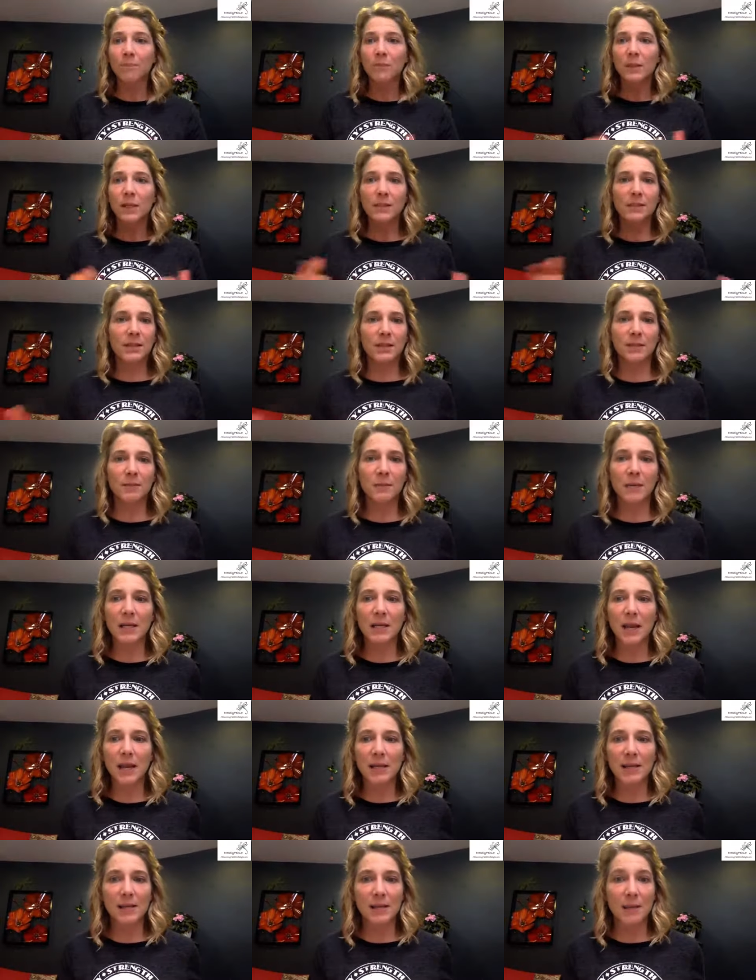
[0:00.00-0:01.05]
That doesn't mean
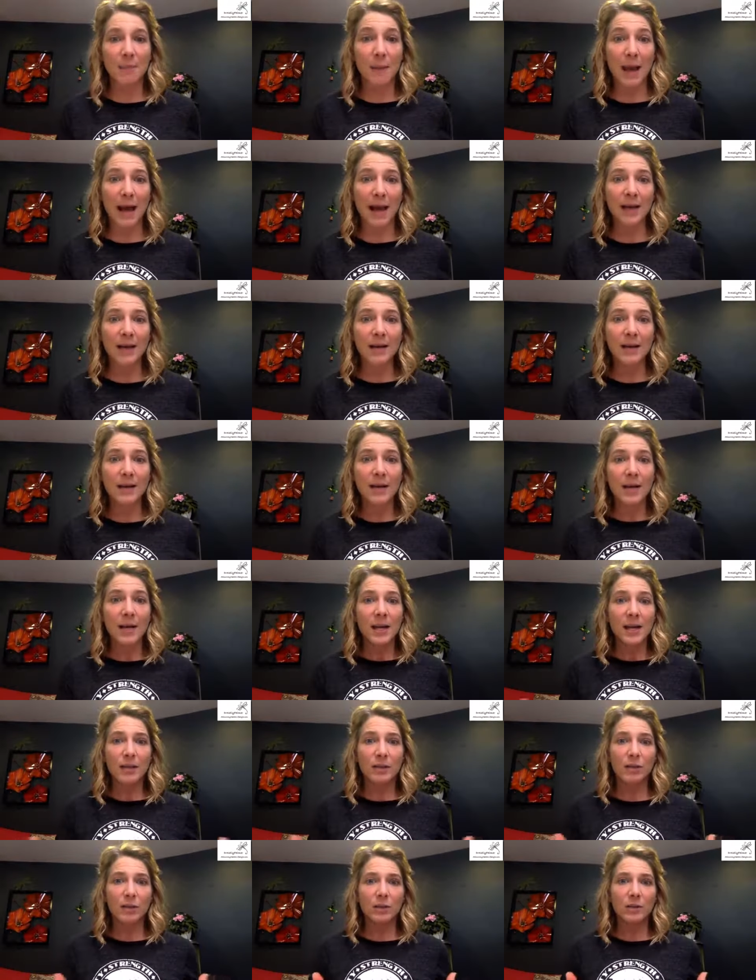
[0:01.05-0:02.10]
anything bad.
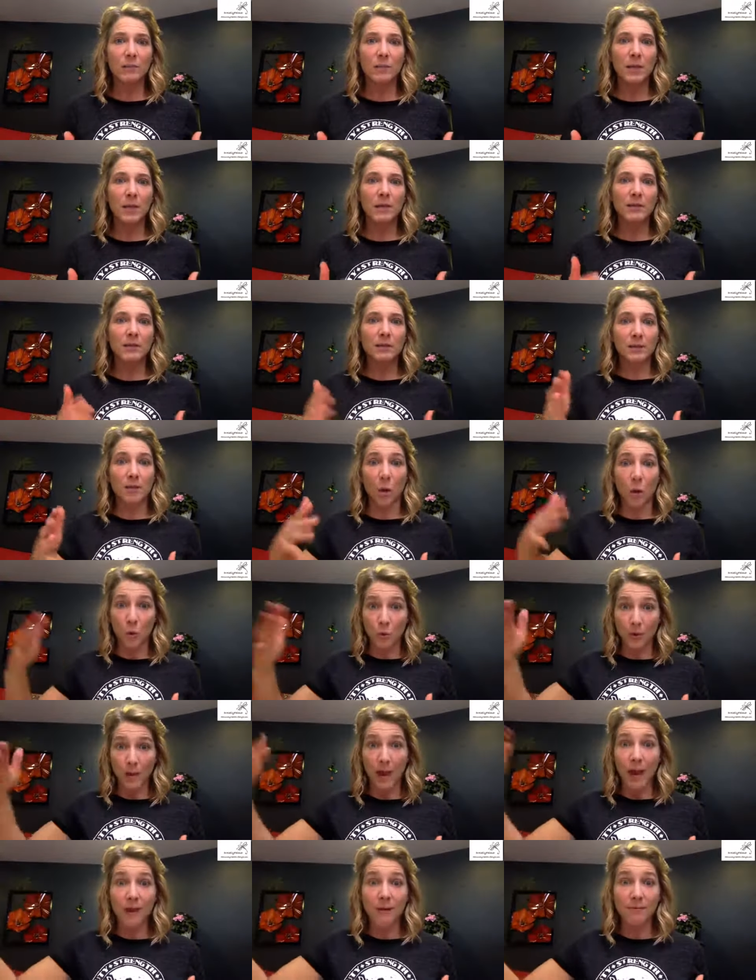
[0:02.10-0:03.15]
It just means,
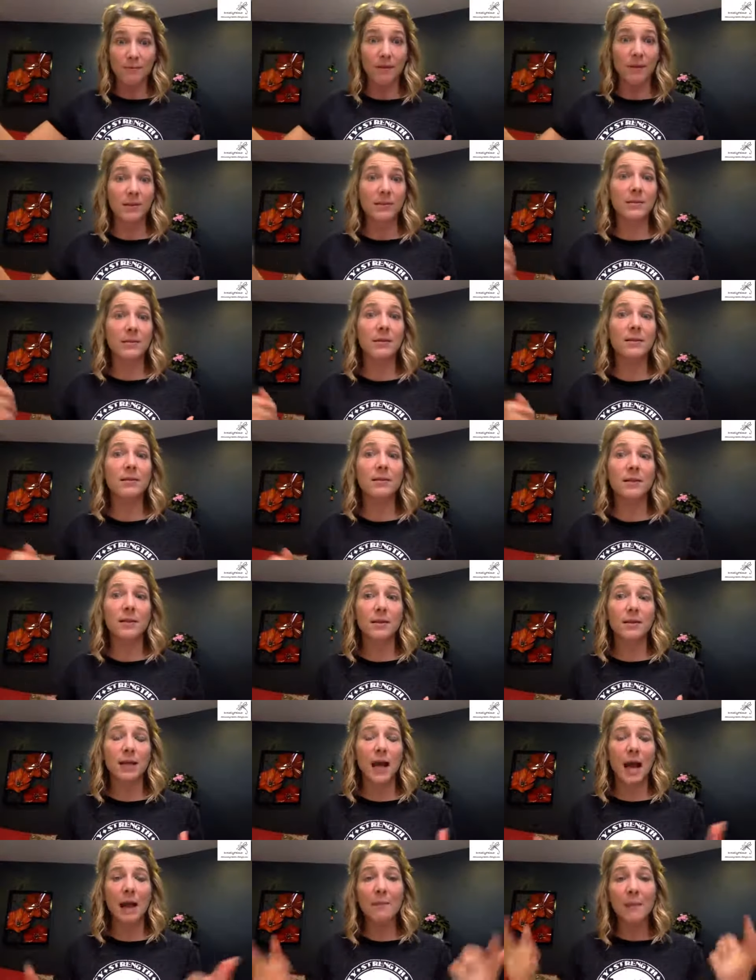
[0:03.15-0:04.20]
okay, this is the
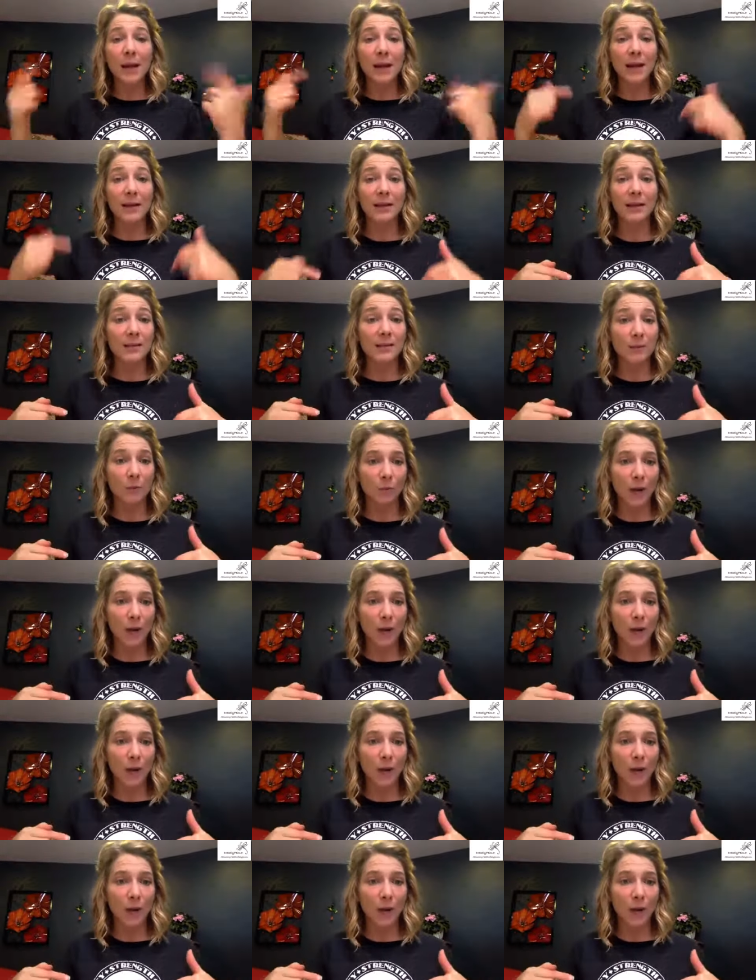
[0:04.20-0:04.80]
time and I need to